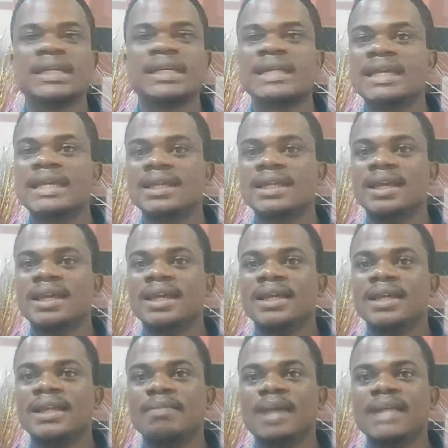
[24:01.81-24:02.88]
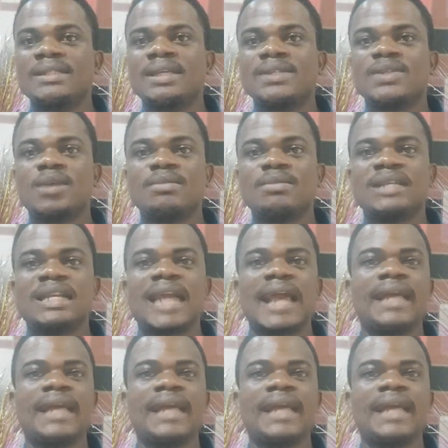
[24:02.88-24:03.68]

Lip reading: again. They might say something like